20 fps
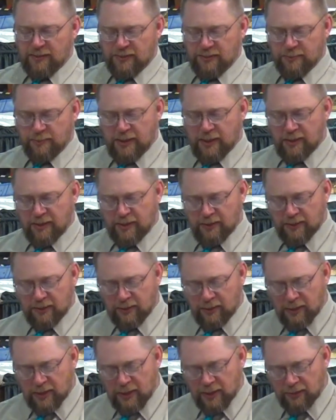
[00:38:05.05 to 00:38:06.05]
Samaria and
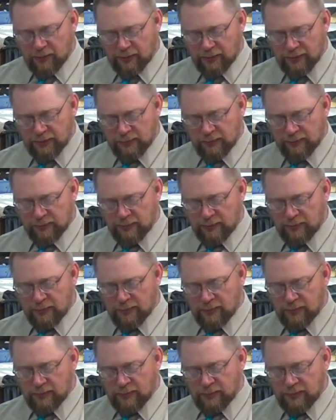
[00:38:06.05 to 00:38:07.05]
her idols,
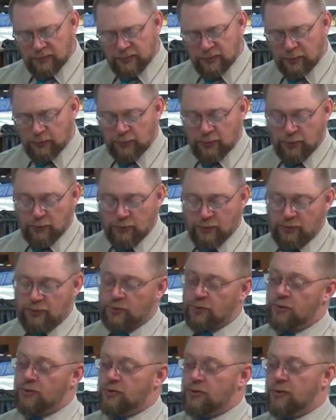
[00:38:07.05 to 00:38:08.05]
so do to
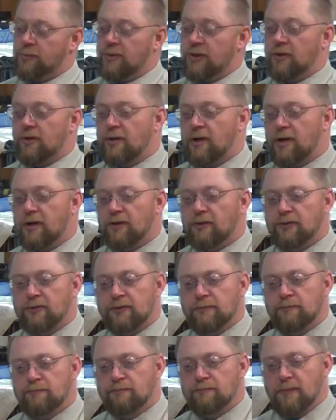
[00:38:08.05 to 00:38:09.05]
Jerusalem and her
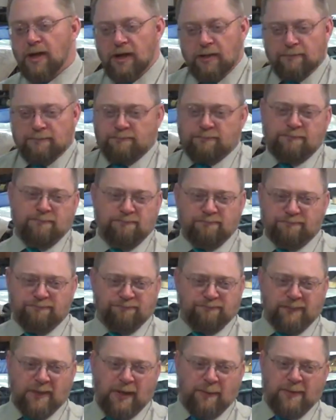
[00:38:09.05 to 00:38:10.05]
idols? I,
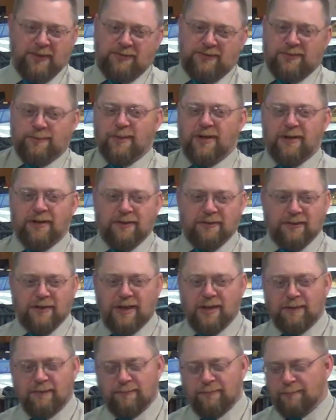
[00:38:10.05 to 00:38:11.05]
I mean, Samaria's
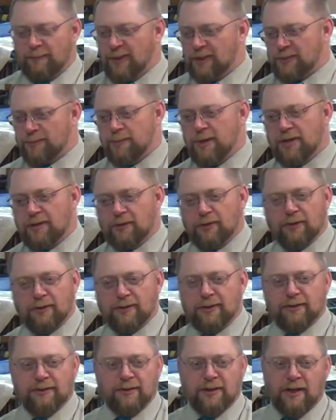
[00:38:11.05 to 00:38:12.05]
got much better
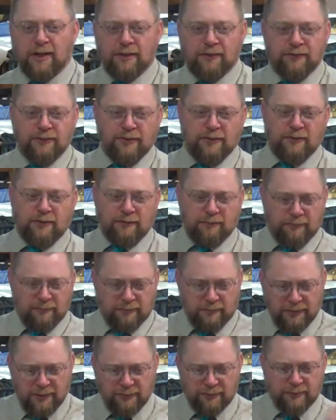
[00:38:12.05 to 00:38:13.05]
looking gods
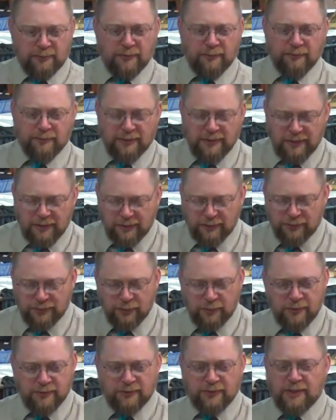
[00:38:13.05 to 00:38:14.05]
than Israel's or
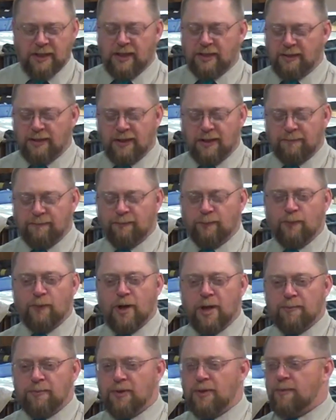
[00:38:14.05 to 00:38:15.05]
Judah's got, and I've
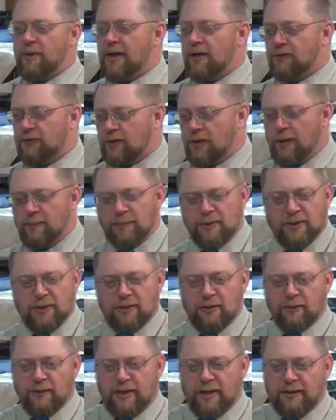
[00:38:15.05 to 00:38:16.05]
wiped them out, so I'm going to
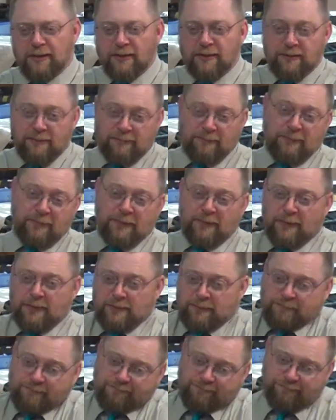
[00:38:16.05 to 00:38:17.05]
go down there and
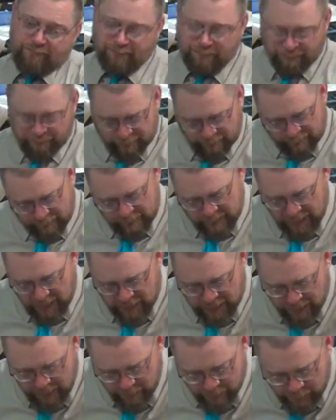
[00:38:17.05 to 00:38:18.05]

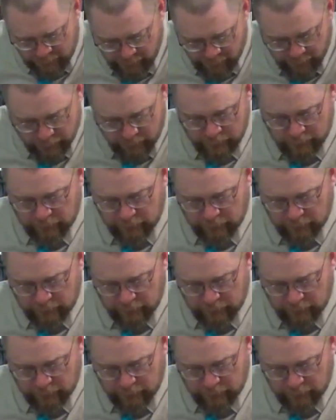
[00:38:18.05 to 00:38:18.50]
take them too.